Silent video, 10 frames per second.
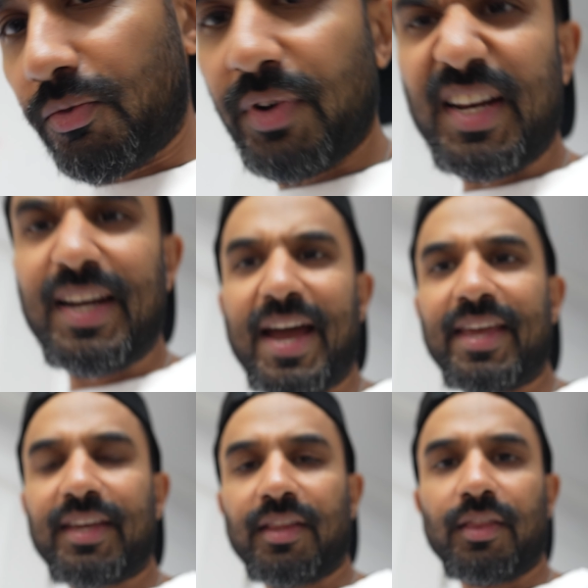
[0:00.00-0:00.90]
really
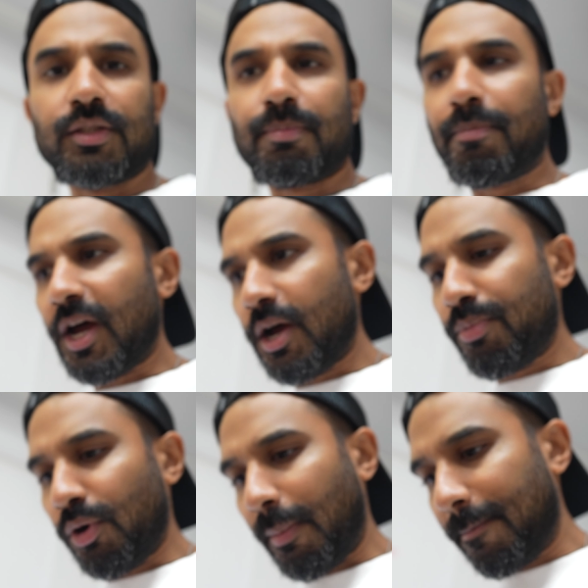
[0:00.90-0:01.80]
liking this
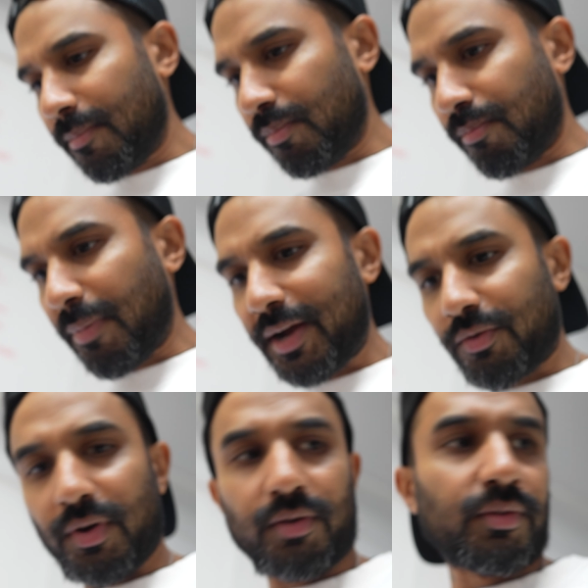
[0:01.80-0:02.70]
purple
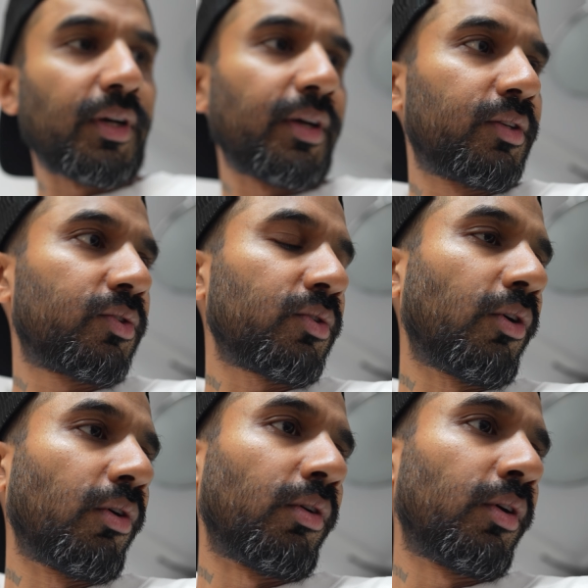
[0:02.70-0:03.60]
background that it's
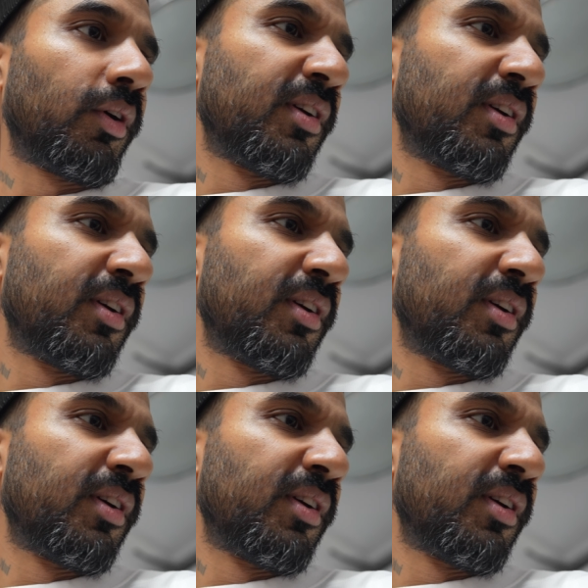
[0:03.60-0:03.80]
on.